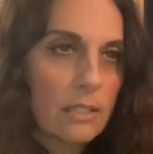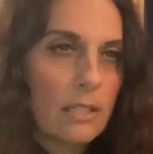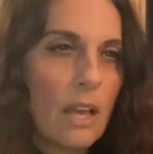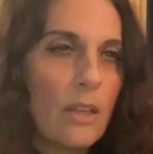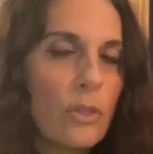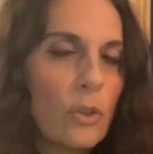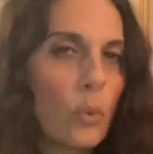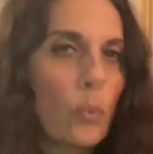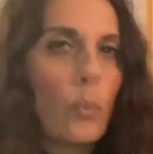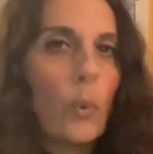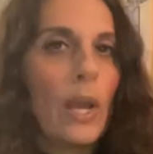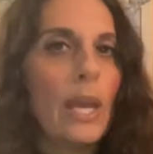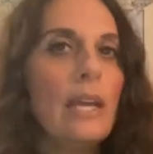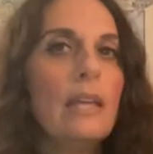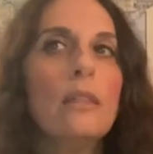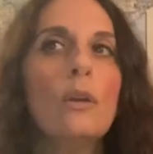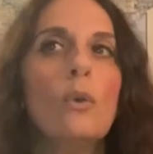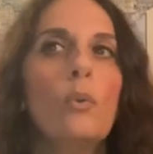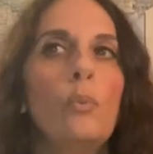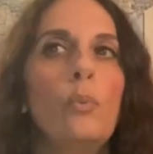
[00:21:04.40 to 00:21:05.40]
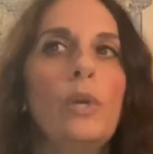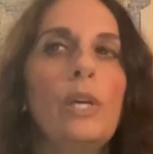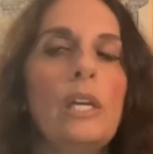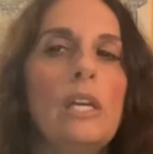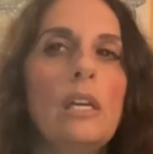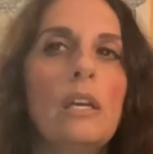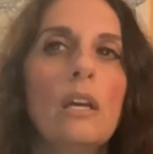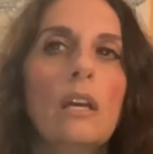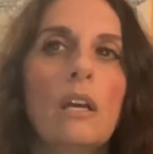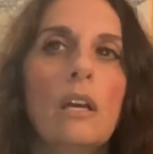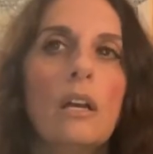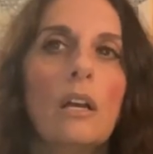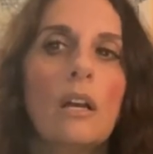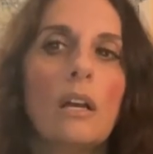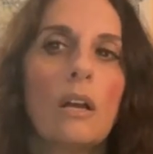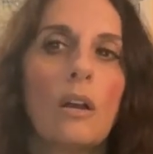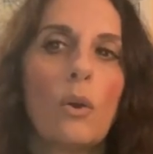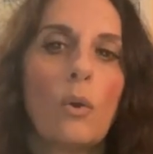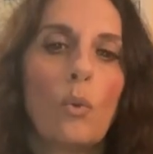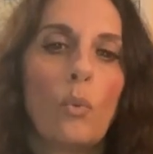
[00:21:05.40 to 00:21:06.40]
And the way that we
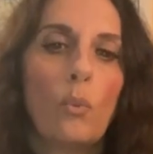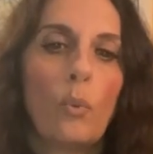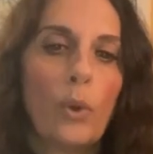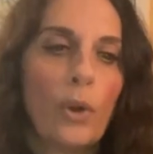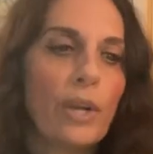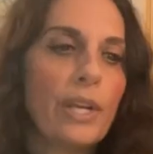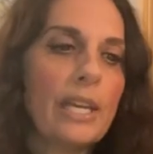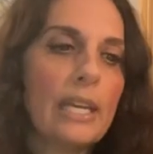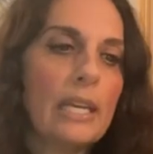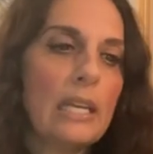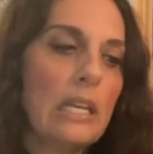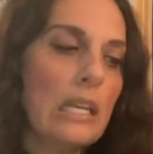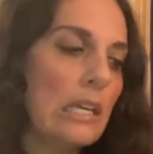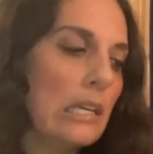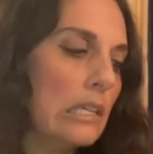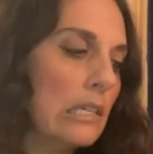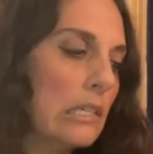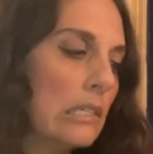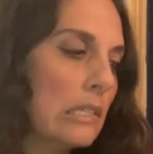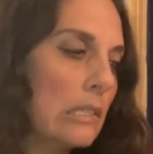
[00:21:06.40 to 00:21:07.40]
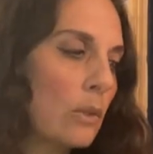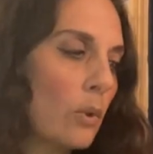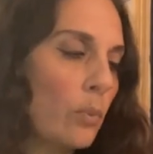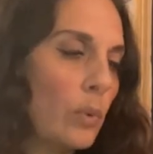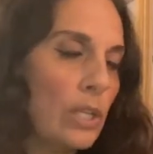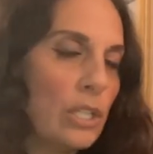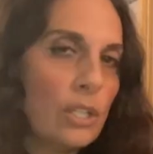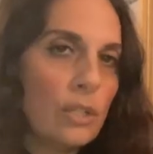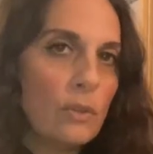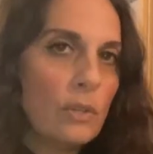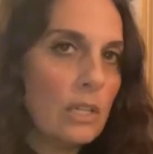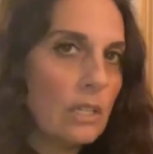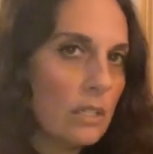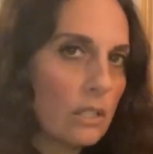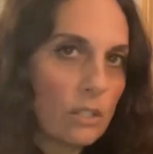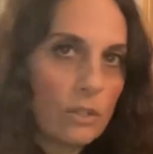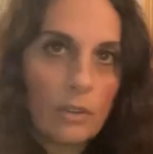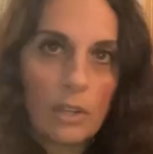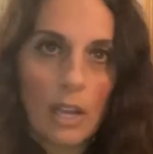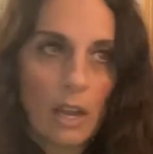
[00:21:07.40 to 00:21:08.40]
work it is we do
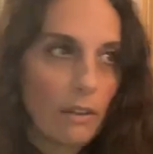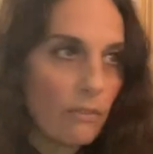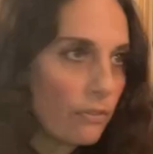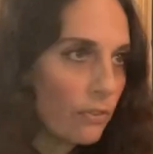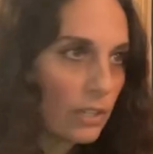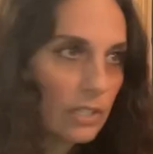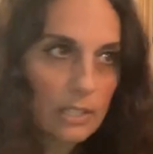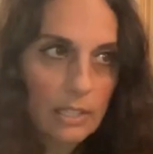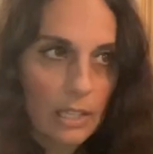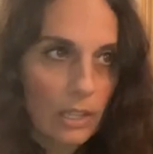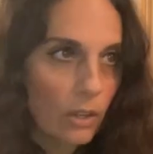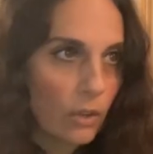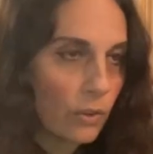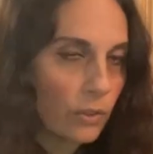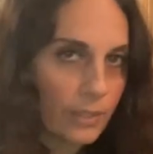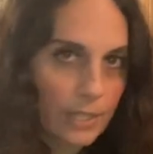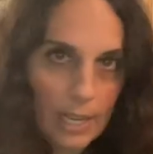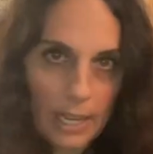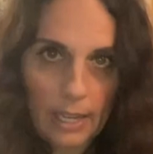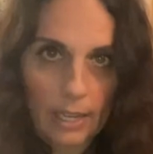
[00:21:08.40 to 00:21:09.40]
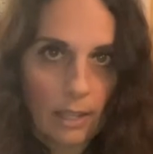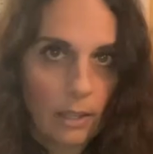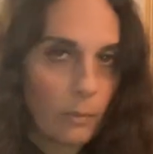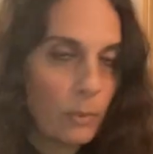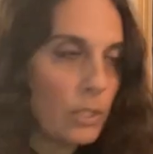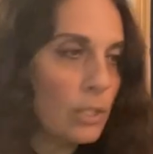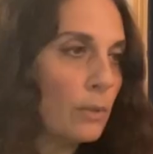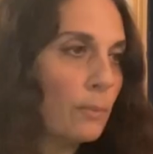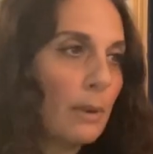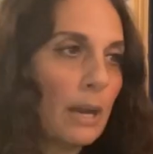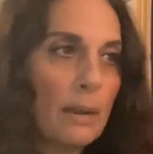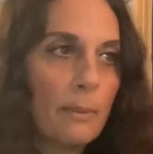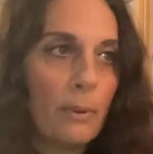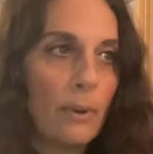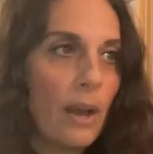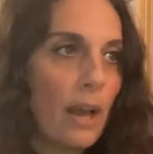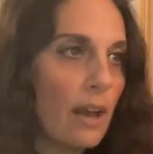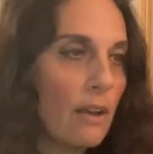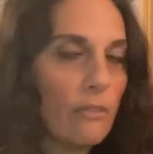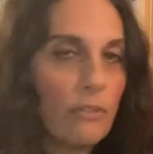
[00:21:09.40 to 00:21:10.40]
history every single day. We do Bible
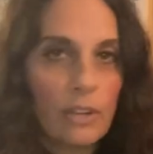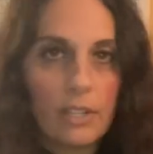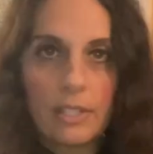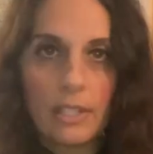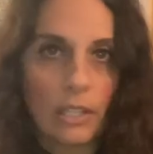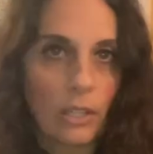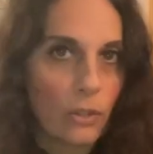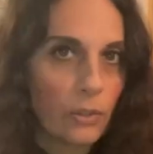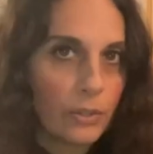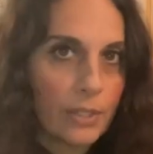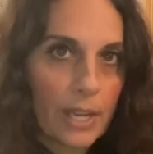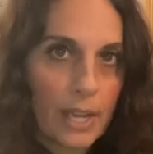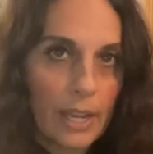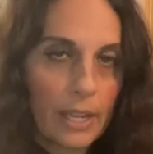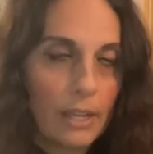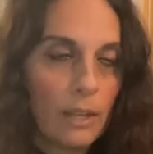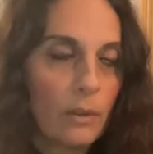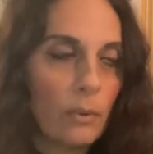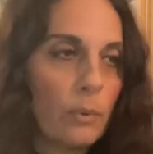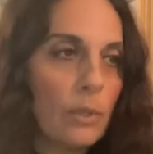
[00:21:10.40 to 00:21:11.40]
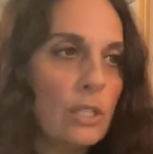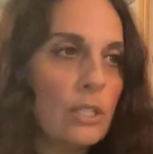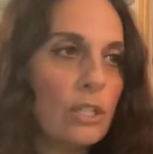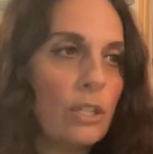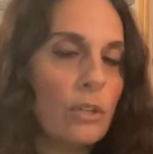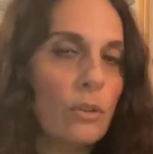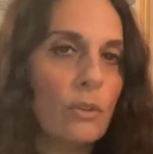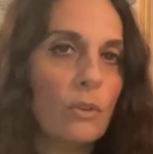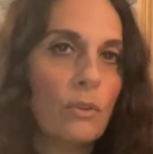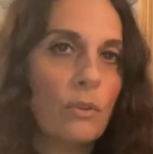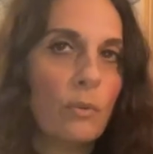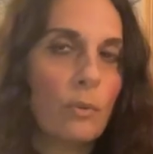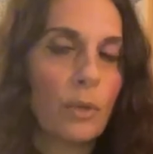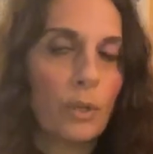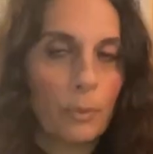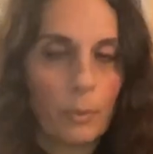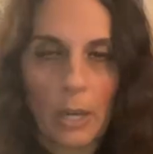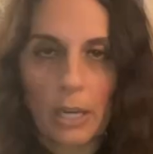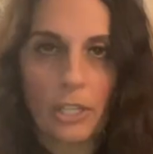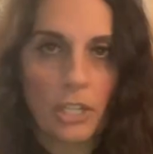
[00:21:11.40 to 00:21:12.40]
every single day. We do World
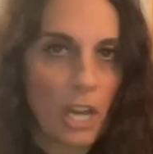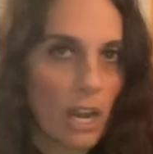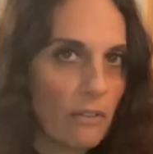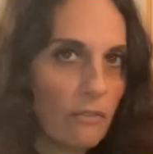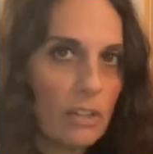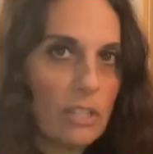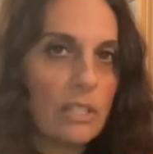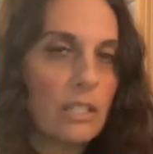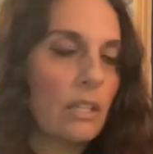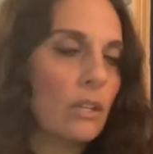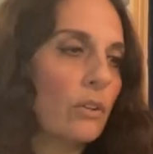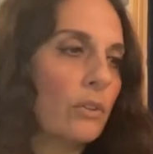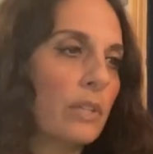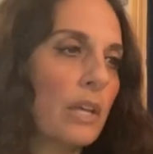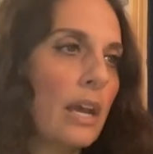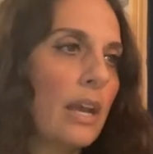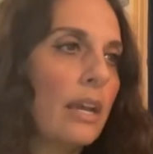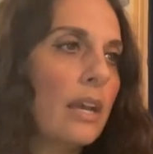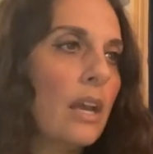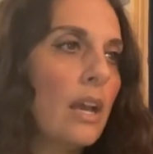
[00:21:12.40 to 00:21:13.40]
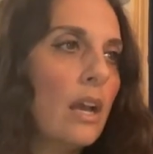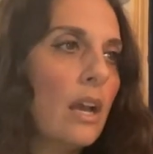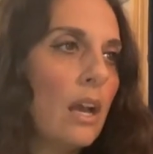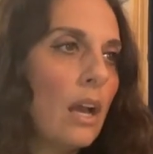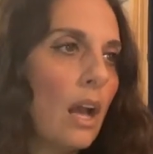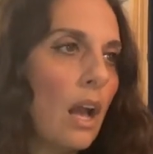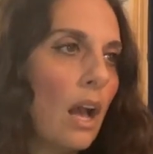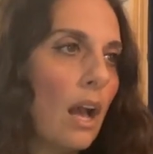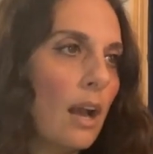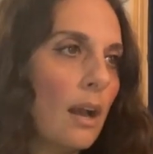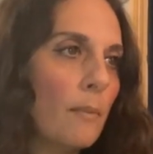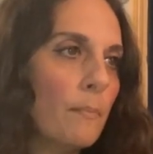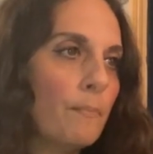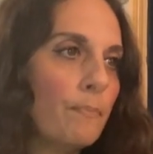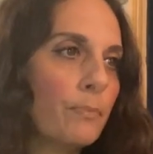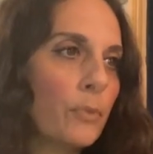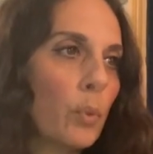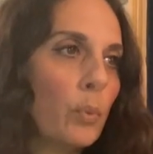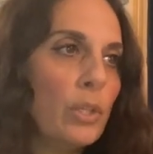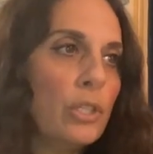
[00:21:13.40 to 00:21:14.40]
Watch every single day. Um,
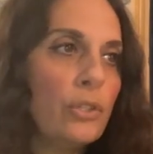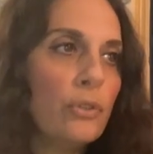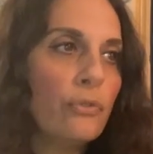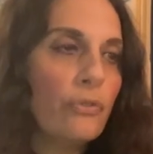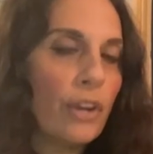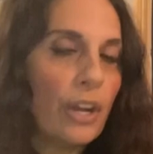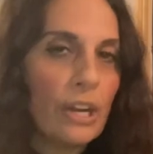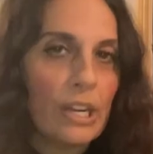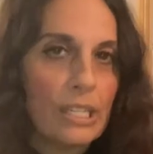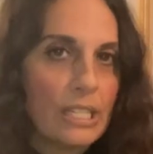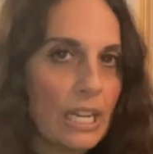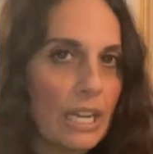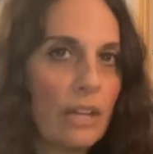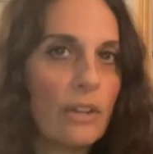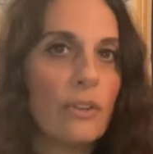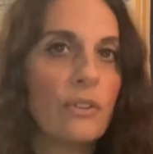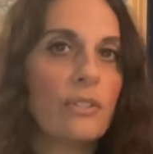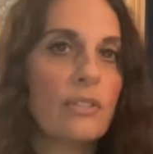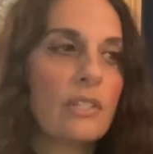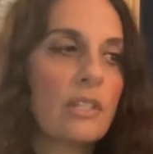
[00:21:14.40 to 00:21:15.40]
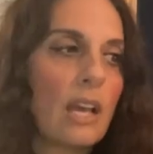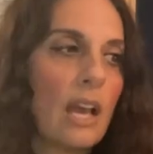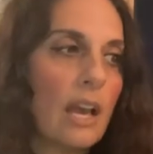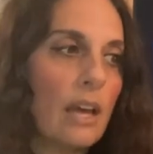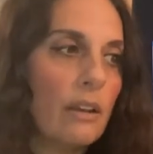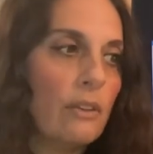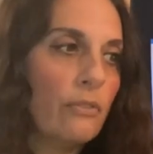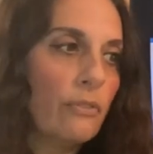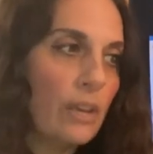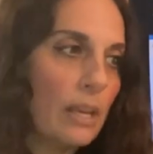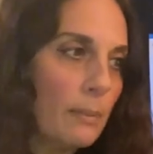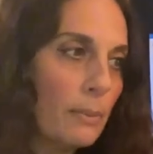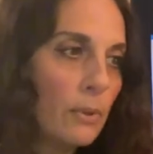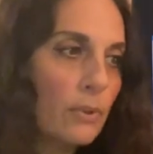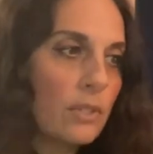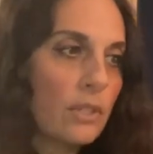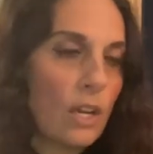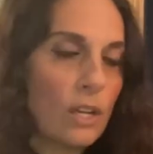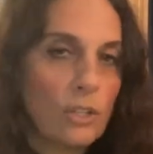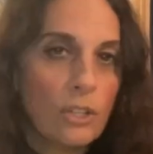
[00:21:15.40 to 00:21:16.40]
we do fairy tales and fables
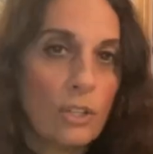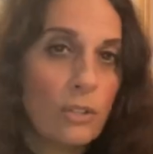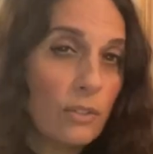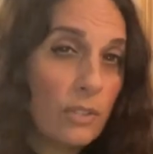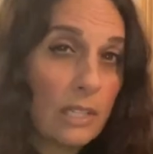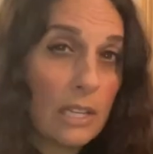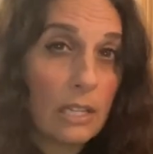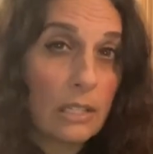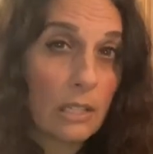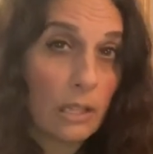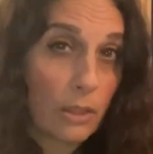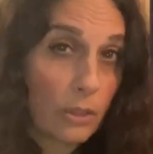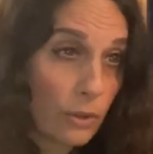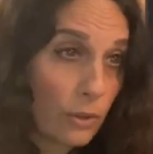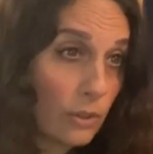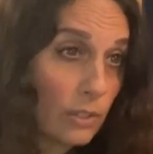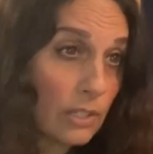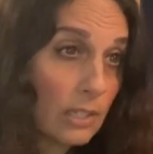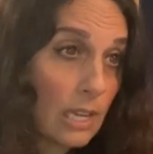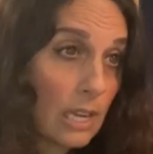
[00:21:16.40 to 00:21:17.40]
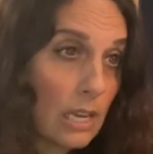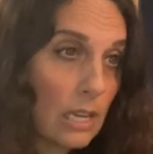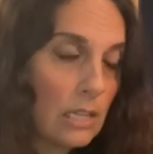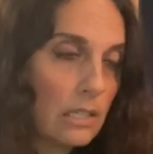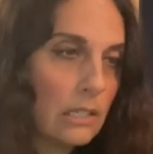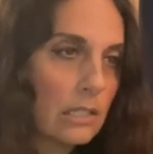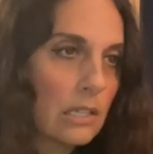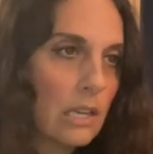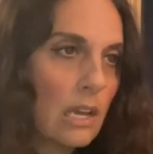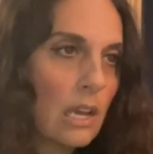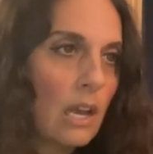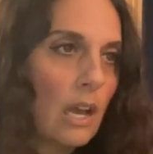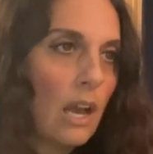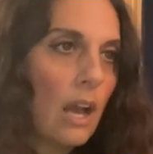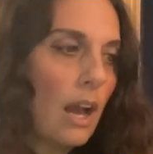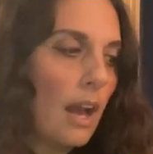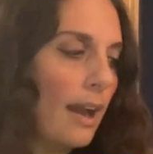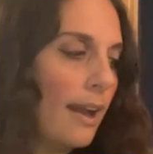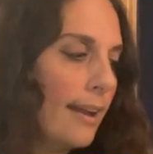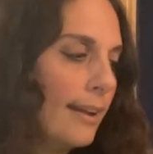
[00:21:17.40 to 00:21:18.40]
on Tuesdays and Thursdays.
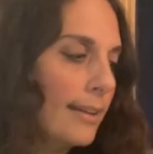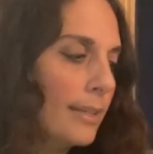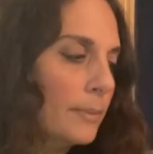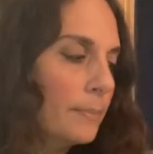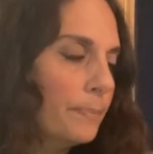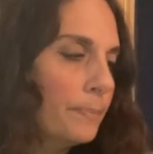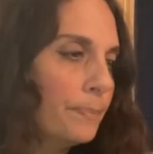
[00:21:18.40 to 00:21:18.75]
Um,